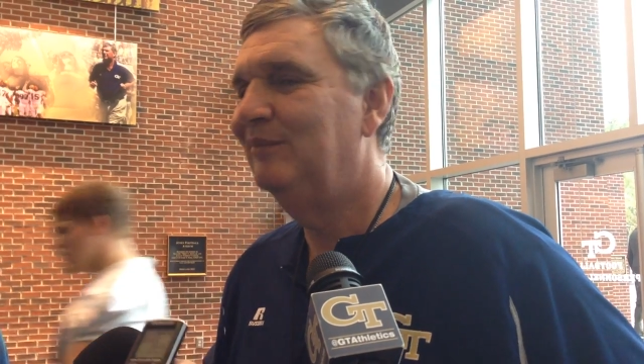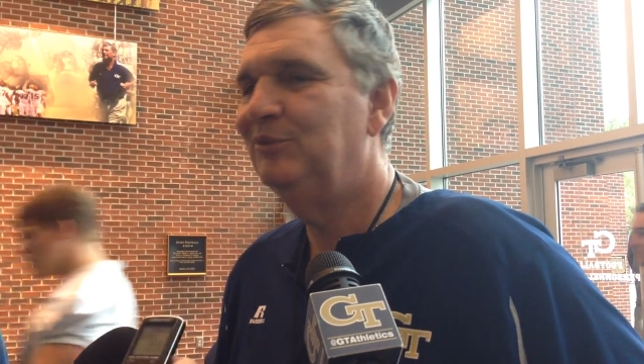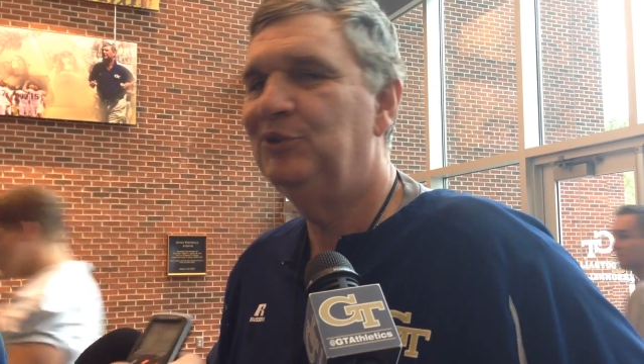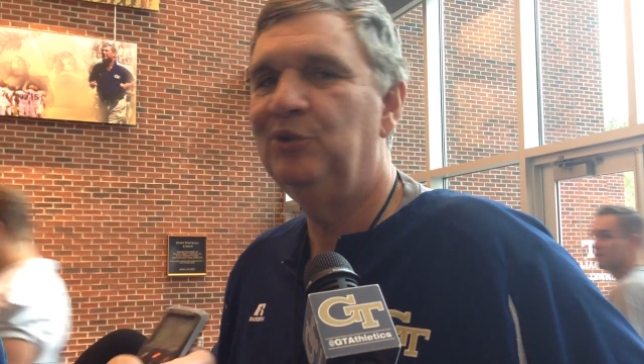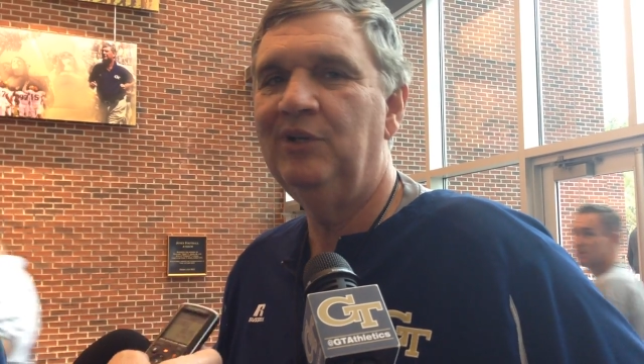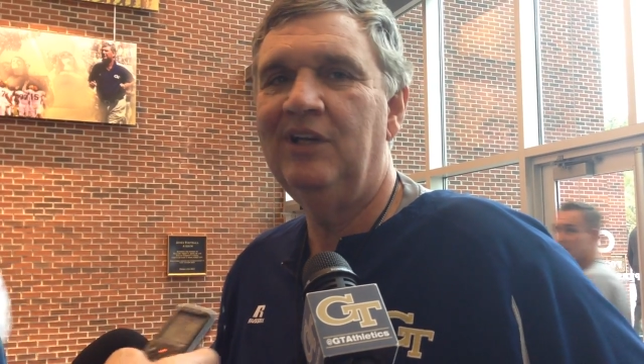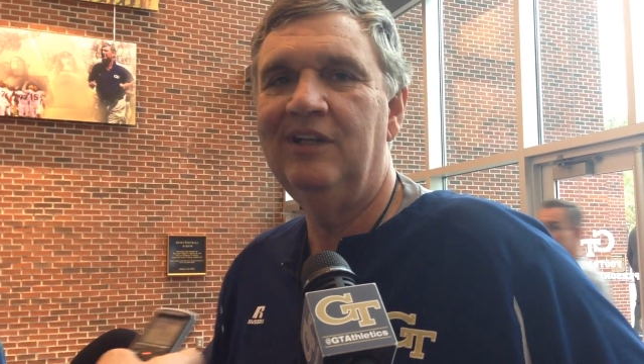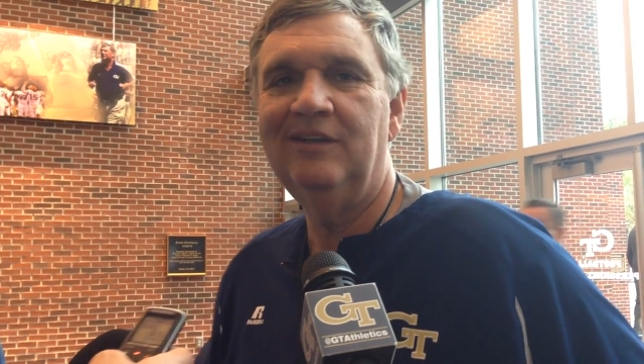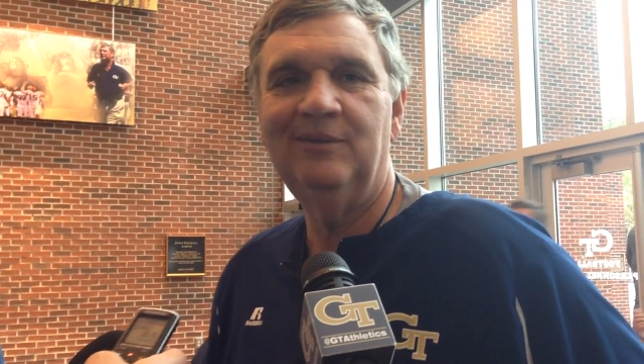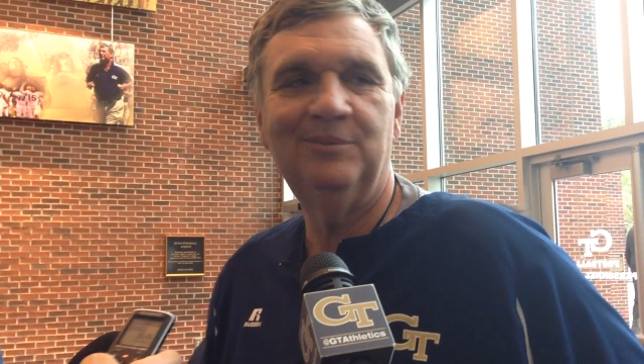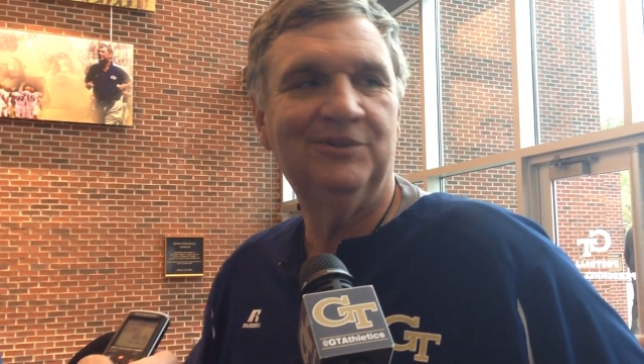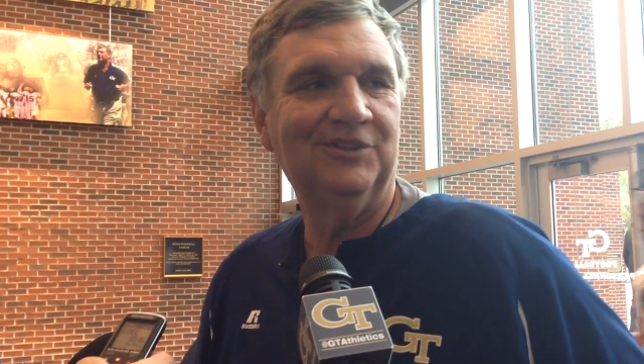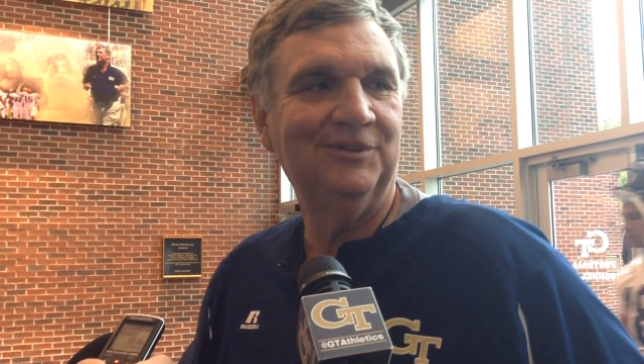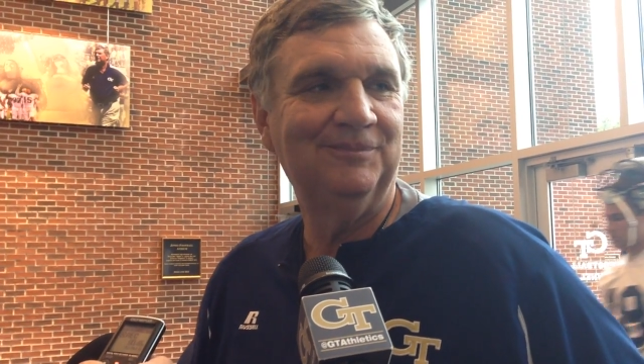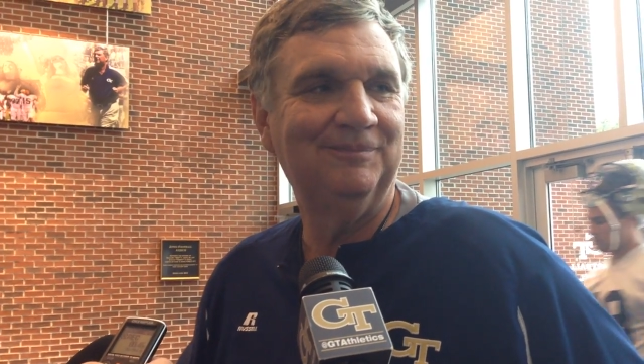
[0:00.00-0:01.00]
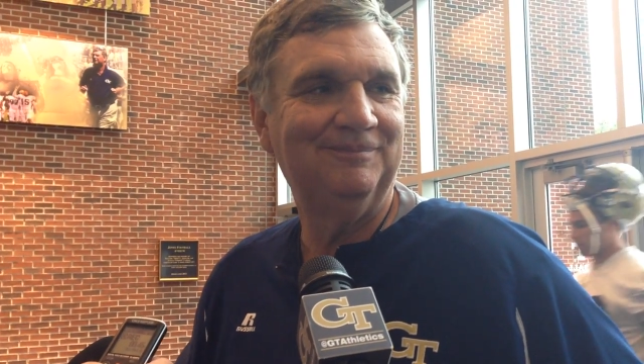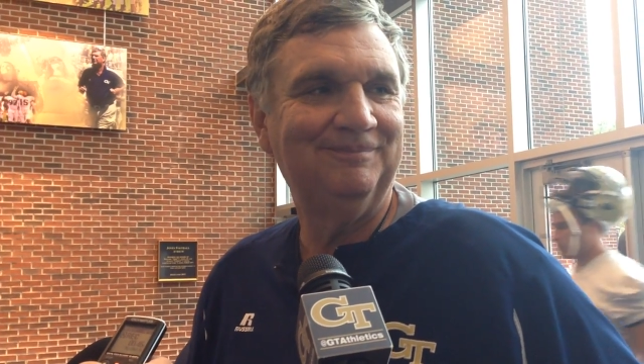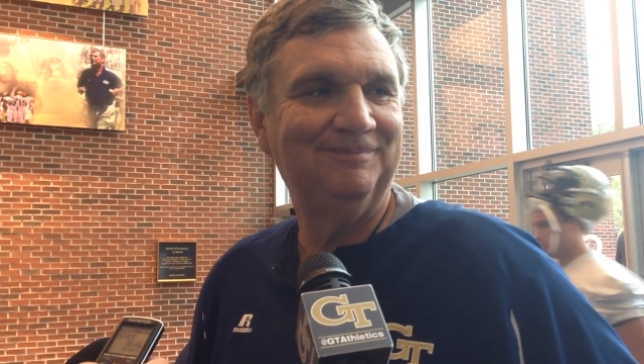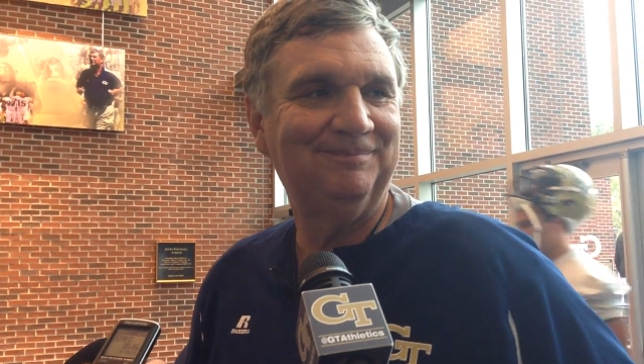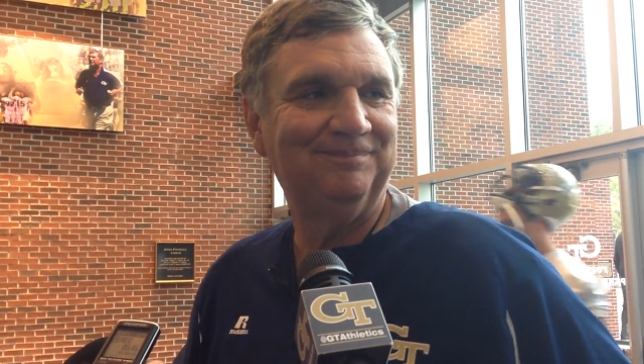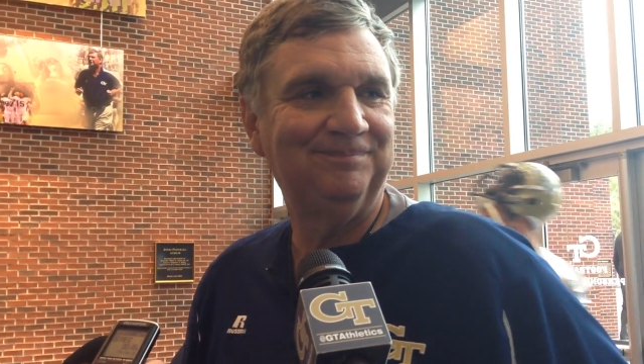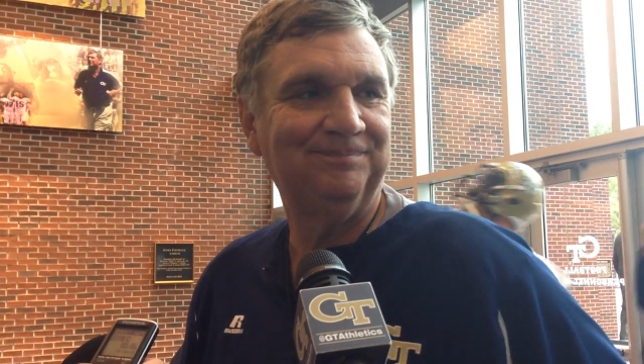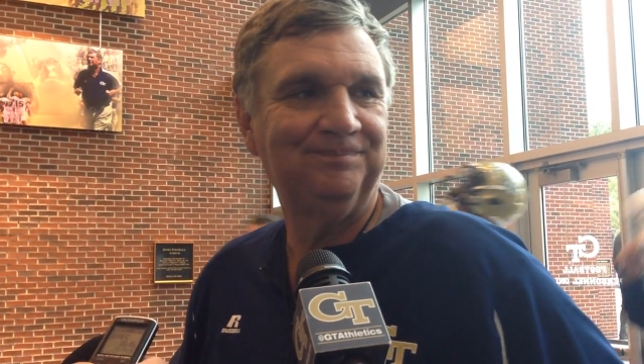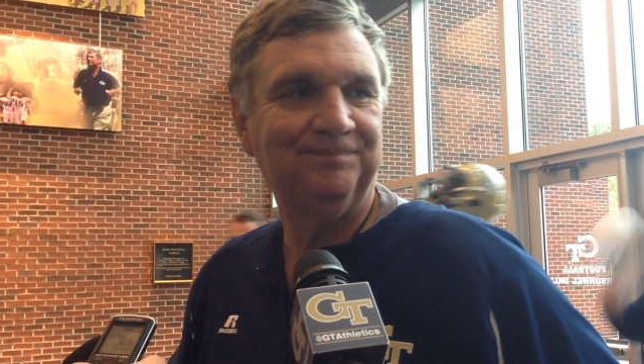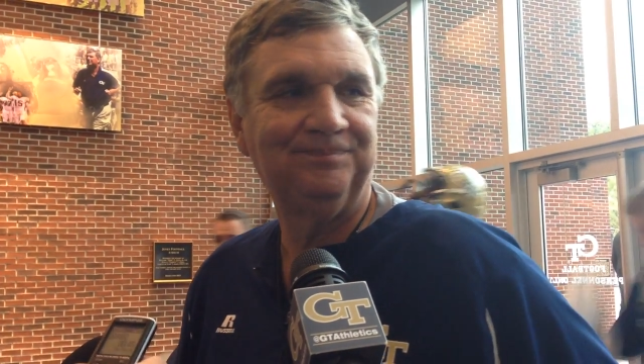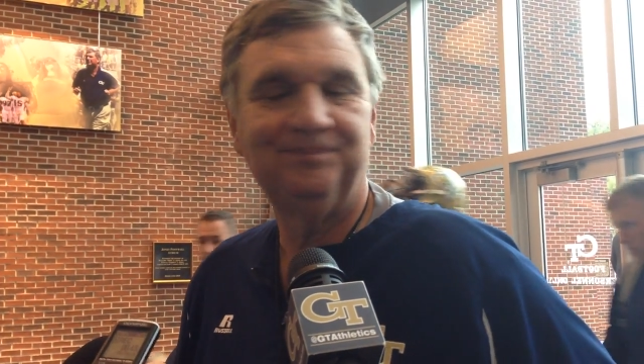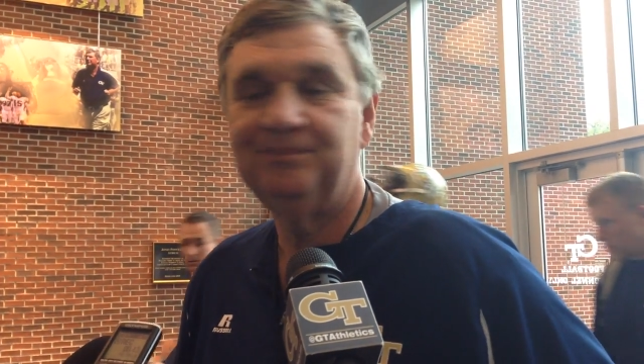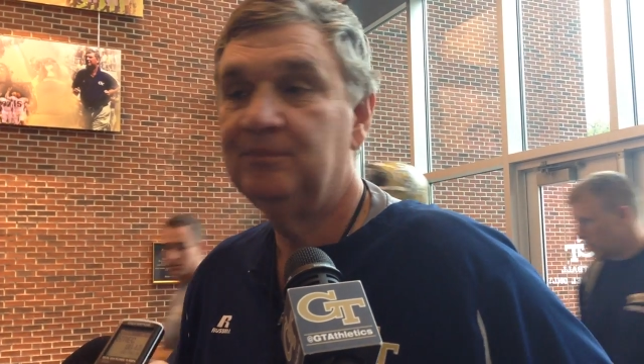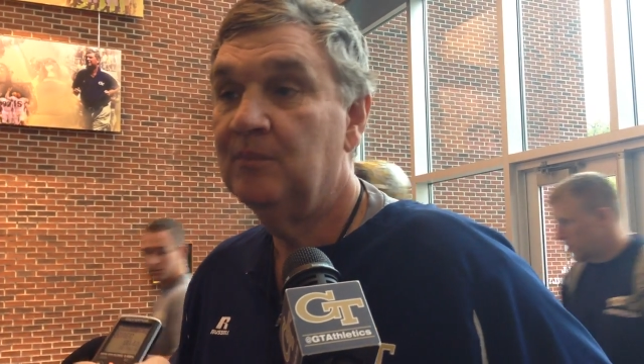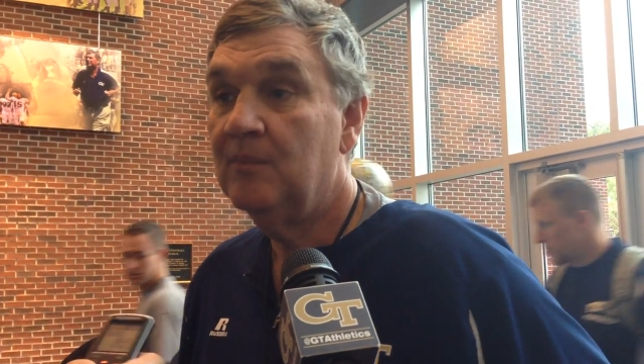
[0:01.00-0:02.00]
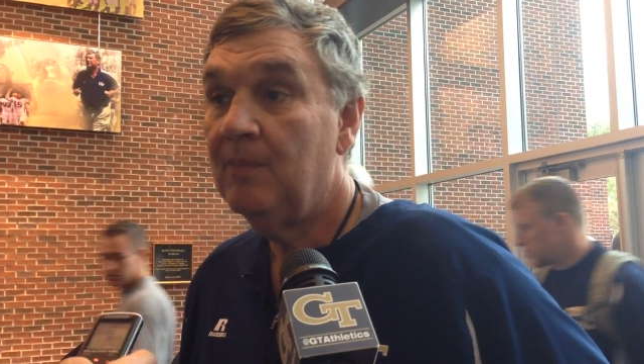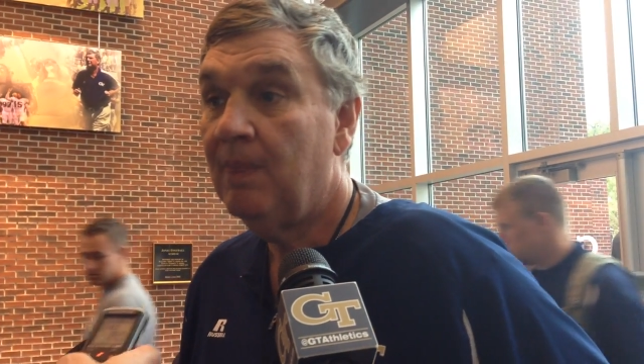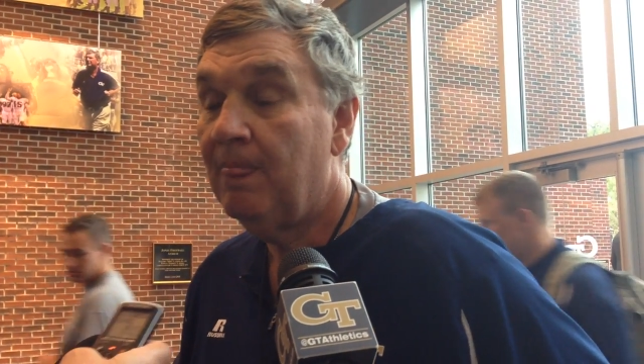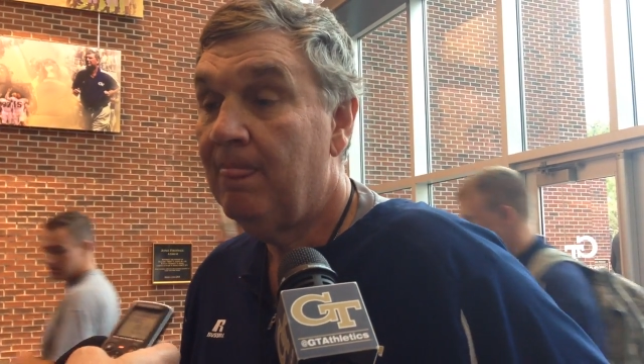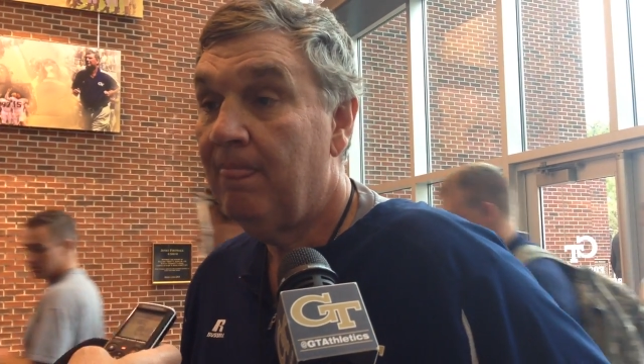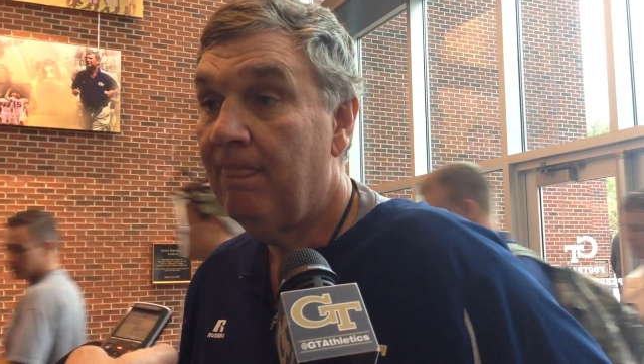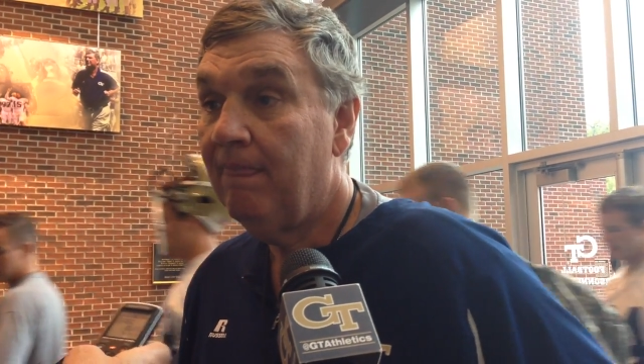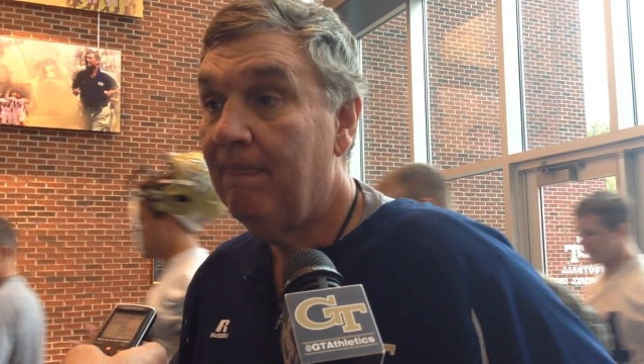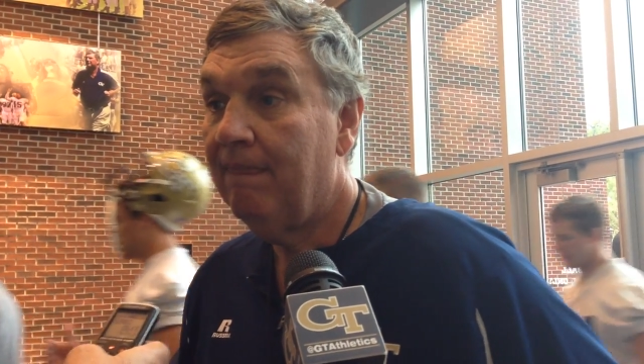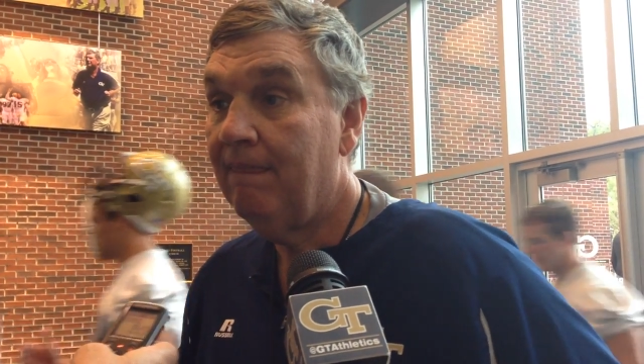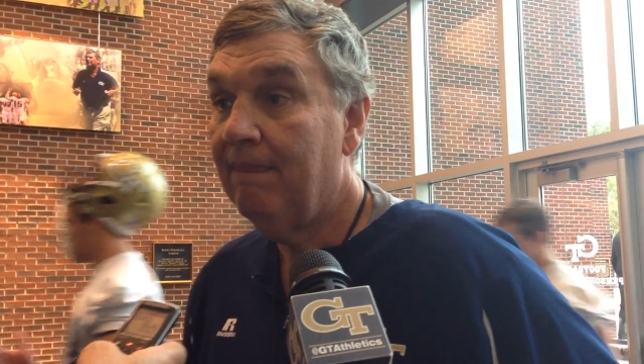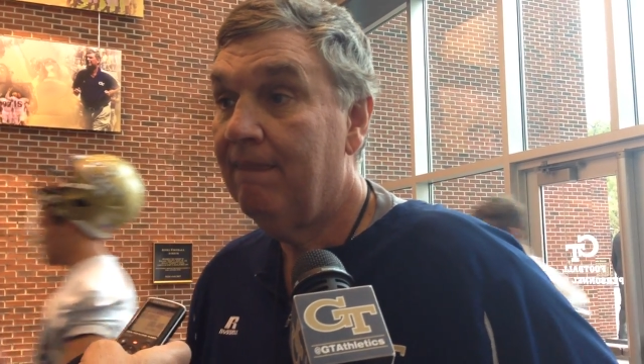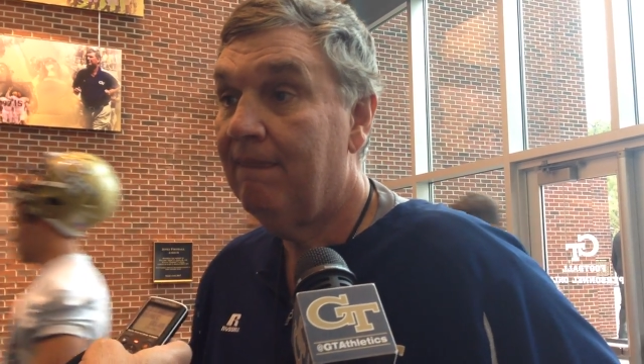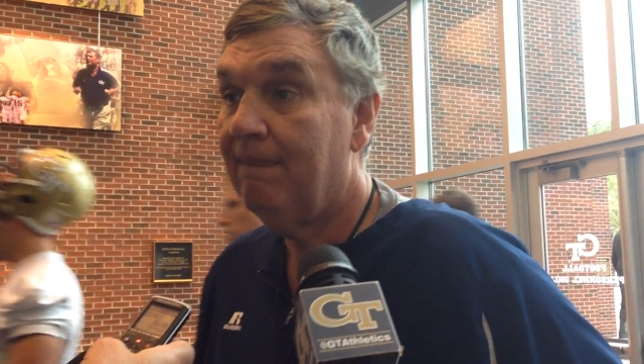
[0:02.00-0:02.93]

I'm sure it helps. What do you see from Duke